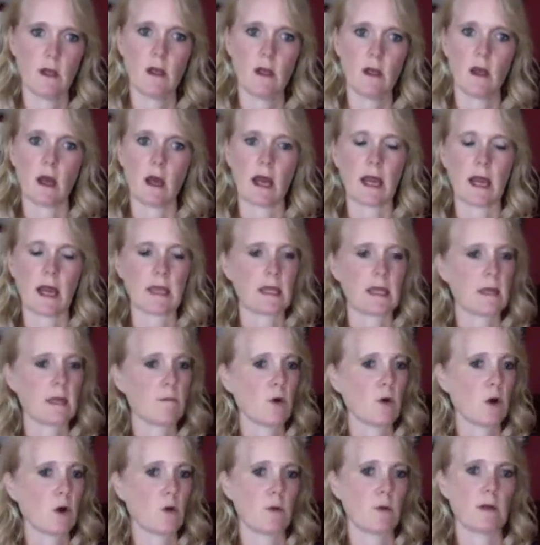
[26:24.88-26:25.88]
I came
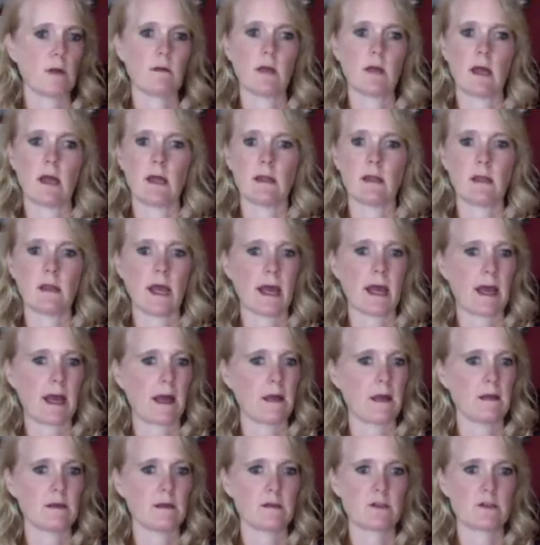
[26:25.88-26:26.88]
home and
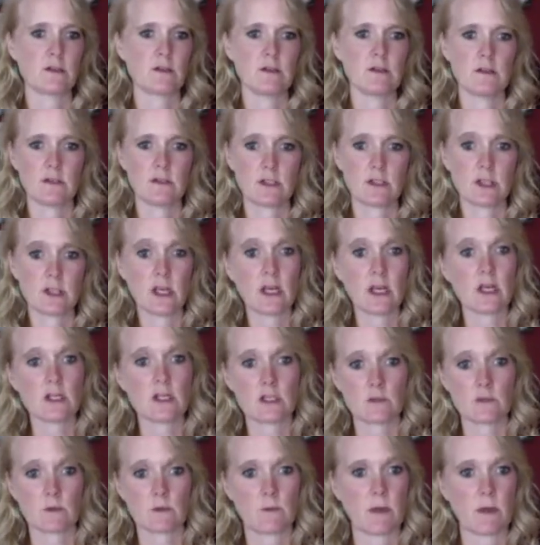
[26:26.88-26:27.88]
had
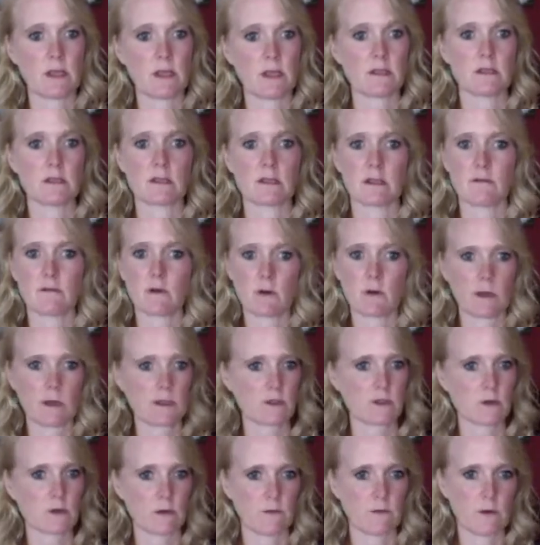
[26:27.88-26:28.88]
changes with patients. I have a great
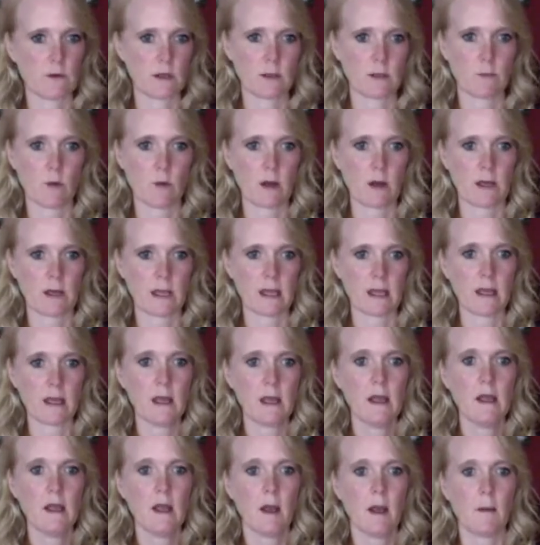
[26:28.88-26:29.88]
story if you end up wanting it,
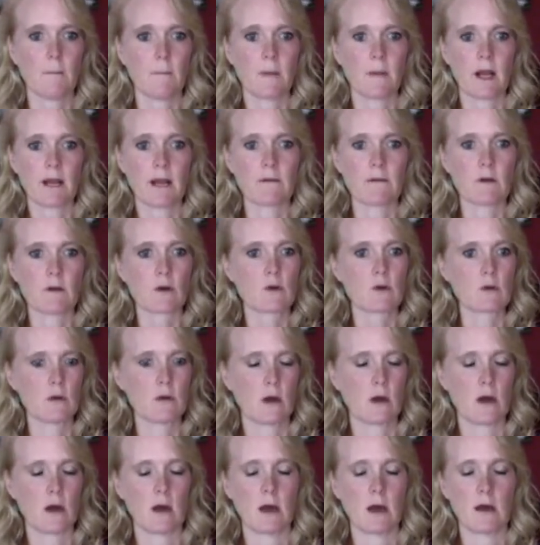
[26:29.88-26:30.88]
but
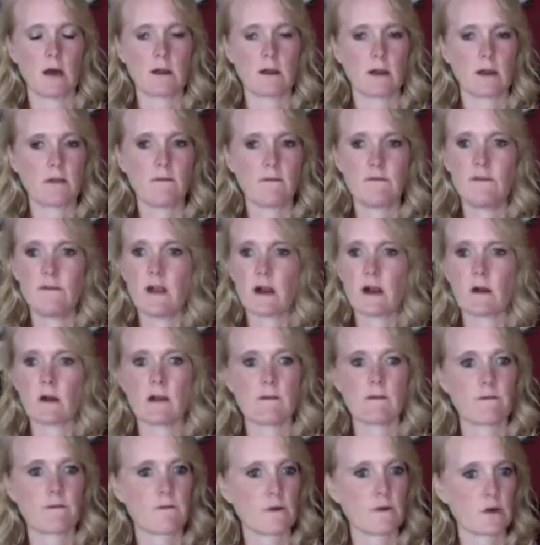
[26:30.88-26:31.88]
the very
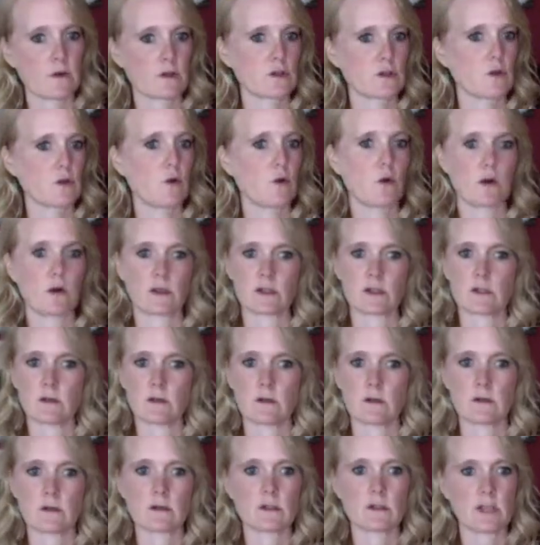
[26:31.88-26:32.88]
first course
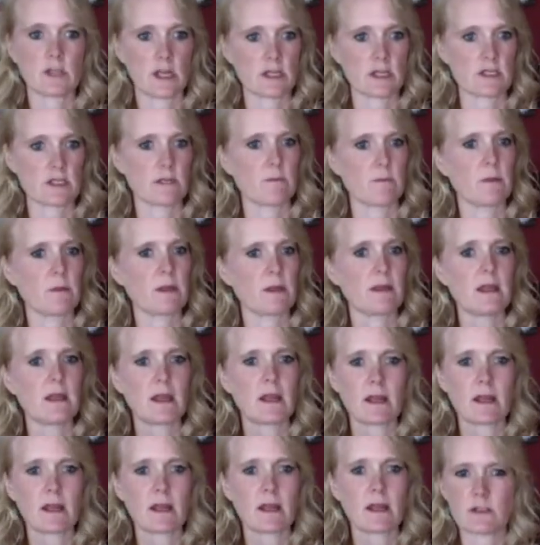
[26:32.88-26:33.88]
changed it. But then
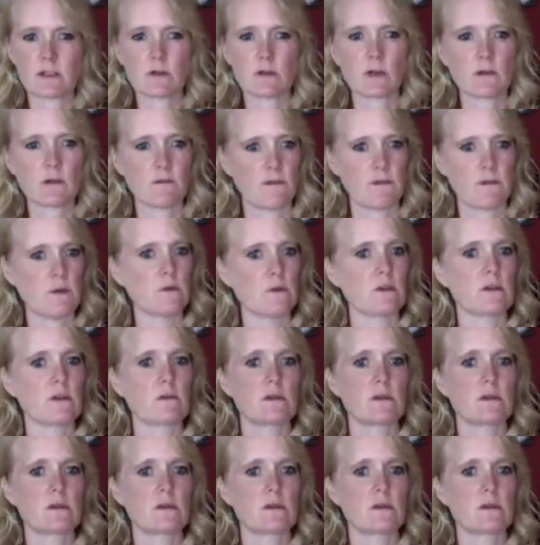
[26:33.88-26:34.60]
I was still confused.